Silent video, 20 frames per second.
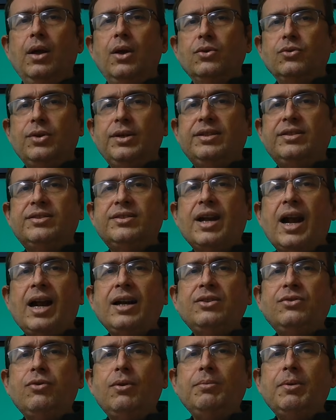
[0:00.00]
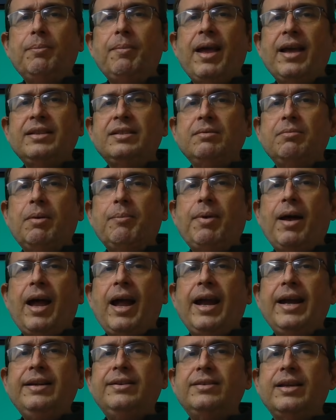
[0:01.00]
so it starts from the maximum
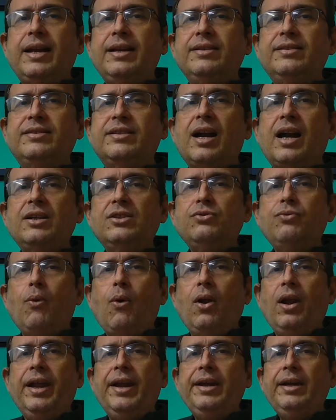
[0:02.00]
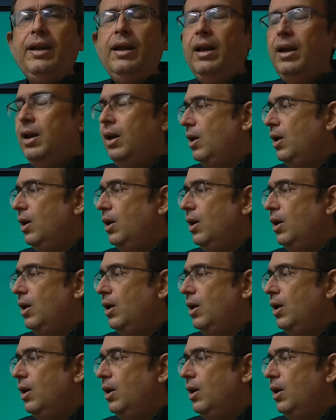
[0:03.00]
heights and starts falling.